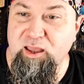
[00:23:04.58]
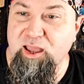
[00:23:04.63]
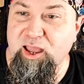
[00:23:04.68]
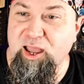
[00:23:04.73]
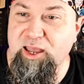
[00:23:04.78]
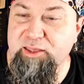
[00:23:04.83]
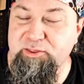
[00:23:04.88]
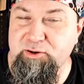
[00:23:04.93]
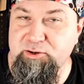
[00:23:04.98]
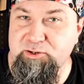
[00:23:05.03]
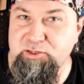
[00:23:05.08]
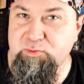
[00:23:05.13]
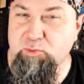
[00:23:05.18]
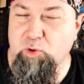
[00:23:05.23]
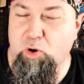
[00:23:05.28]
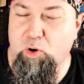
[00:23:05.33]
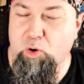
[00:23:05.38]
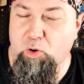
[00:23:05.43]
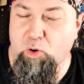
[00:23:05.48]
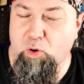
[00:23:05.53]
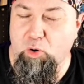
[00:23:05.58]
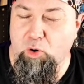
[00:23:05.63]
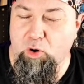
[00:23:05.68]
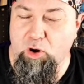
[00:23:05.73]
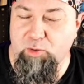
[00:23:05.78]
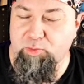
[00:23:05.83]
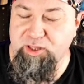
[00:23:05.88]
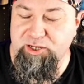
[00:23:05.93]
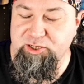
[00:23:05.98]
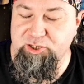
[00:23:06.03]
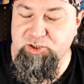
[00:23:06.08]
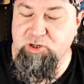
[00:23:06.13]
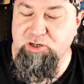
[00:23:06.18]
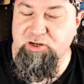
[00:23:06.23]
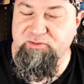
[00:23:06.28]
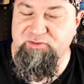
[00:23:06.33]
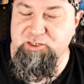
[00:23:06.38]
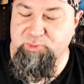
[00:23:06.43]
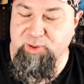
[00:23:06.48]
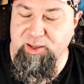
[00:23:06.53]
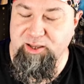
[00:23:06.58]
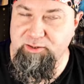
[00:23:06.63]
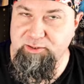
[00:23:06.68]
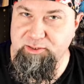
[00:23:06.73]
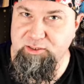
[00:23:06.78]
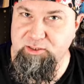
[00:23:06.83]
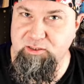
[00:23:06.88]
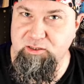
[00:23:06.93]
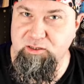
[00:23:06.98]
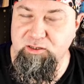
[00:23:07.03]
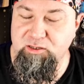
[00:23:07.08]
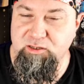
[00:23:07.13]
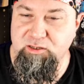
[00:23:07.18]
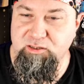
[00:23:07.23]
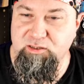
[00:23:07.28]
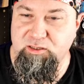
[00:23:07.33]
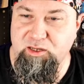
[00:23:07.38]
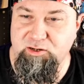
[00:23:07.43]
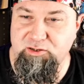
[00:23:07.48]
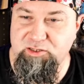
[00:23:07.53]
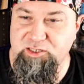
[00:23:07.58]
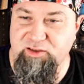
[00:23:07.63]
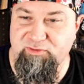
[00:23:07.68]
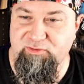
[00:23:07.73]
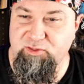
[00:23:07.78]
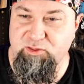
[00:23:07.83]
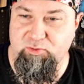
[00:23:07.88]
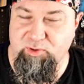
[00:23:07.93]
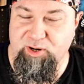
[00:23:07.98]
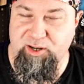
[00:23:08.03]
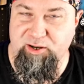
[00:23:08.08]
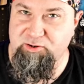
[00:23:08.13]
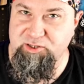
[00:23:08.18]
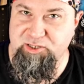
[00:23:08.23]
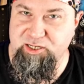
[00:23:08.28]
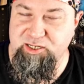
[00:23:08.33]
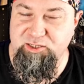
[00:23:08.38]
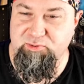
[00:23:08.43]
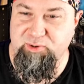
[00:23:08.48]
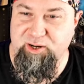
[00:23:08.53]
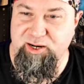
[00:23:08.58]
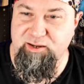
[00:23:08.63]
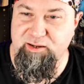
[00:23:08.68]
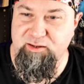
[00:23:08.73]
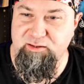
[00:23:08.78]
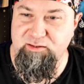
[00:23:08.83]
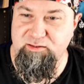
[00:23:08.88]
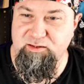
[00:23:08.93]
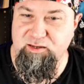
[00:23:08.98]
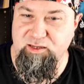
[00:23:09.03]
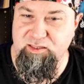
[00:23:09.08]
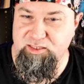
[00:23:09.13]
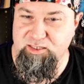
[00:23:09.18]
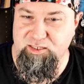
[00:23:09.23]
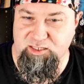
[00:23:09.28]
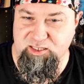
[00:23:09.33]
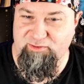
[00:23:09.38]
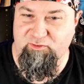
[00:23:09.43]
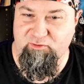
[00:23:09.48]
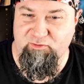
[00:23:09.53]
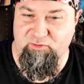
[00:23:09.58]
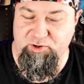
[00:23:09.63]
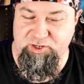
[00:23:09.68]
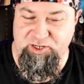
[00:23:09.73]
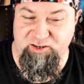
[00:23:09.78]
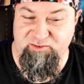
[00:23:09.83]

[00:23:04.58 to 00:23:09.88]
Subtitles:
And there are some horribly destructive spells that are 7th rank or 6th rank. And this is level 14